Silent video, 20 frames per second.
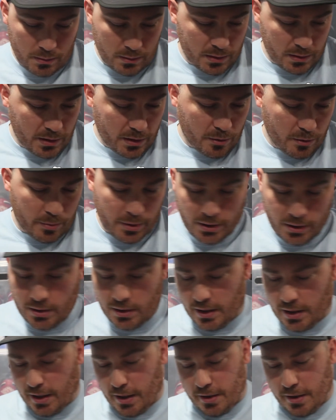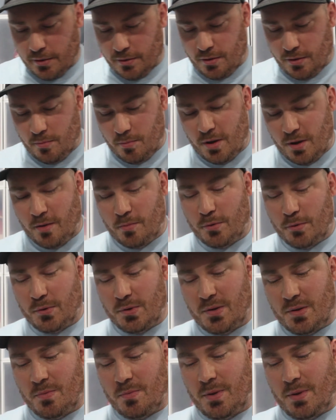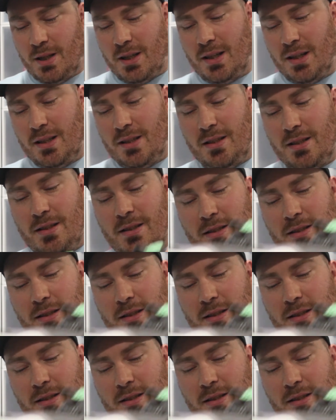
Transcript: a little bit cloudy on the bubbles, but